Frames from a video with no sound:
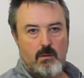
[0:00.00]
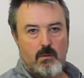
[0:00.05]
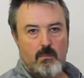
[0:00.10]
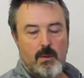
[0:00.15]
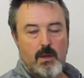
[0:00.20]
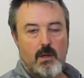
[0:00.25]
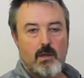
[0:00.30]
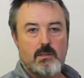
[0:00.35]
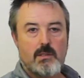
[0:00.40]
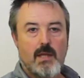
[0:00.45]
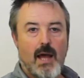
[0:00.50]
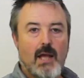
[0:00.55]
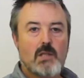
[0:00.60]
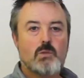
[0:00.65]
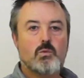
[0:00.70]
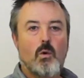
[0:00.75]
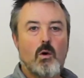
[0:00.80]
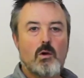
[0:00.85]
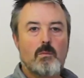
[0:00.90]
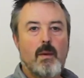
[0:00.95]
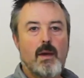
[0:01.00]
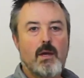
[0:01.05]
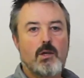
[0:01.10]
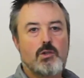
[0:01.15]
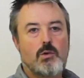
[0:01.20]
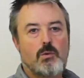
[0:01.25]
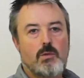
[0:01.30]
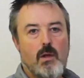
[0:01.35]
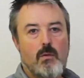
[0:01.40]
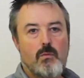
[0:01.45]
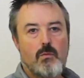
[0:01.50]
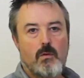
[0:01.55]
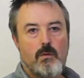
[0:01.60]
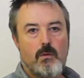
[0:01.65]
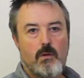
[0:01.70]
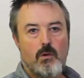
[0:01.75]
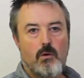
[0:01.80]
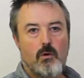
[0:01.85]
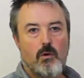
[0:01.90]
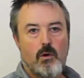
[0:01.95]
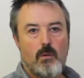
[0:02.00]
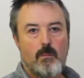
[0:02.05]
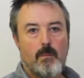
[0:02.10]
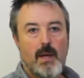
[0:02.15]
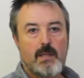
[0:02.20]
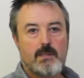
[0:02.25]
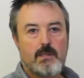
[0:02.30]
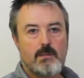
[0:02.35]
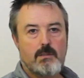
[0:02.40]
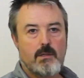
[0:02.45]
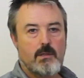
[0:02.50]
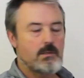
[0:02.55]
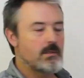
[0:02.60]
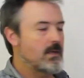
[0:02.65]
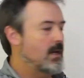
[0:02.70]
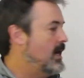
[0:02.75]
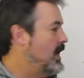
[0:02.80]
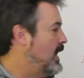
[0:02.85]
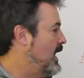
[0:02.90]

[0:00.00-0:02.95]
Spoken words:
because that's what makes you different than your competitors.